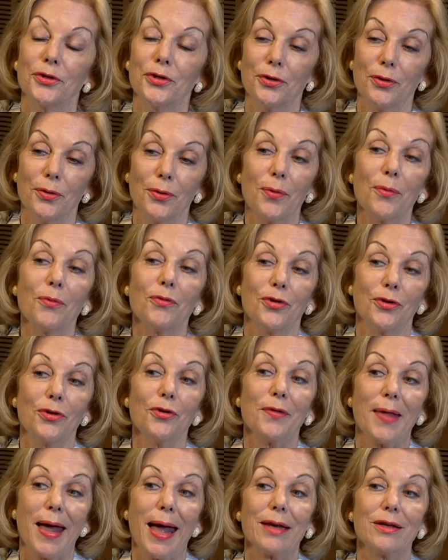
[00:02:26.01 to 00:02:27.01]
do
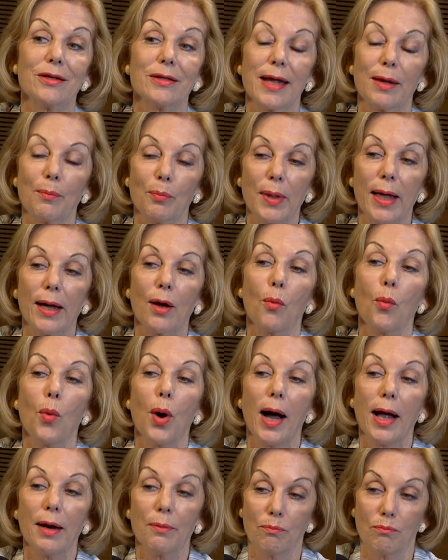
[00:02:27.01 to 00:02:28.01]
that, to take black and
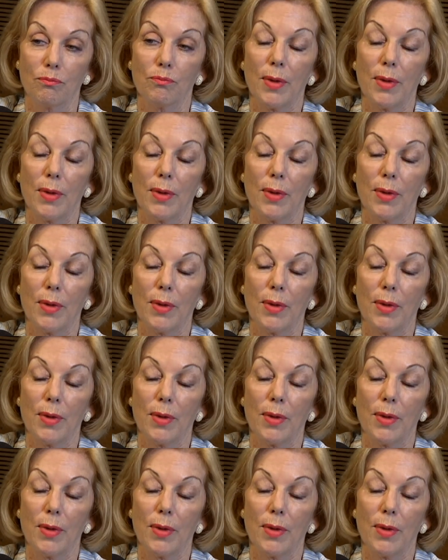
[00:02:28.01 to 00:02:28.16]
white,